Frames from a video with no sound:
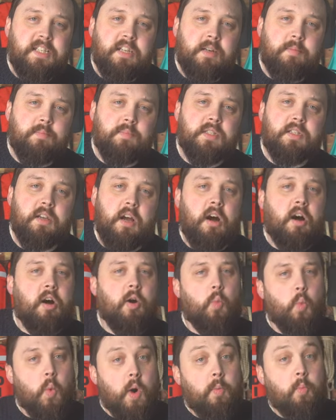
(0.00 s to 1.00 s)
dumps
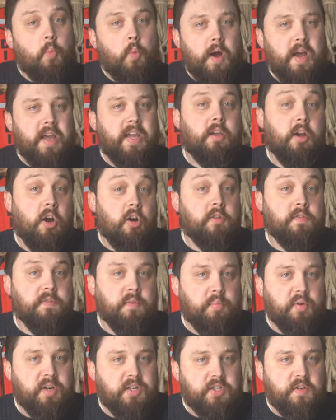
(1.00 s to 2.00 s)
are one-way
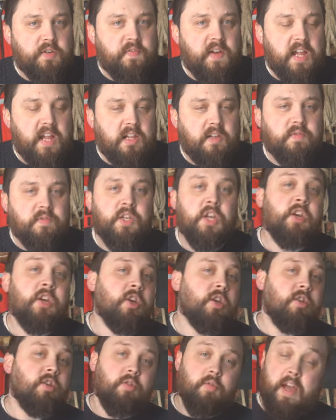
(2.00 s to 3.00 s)
overpressure valves.
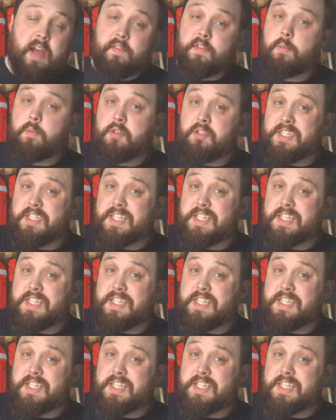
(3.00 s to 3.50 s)
You have them on